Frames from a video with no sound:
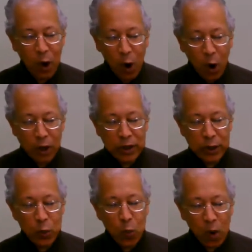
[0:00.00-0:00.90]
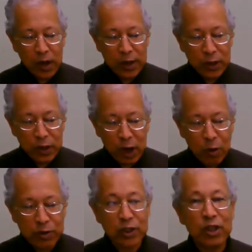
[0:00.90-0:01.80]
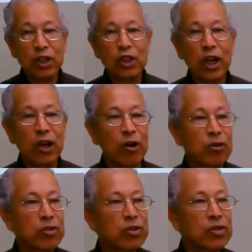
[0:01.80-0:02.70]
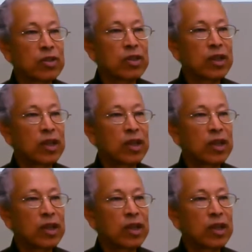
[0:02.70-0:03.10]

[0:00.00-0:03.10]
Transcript: ordered 1,000 chairs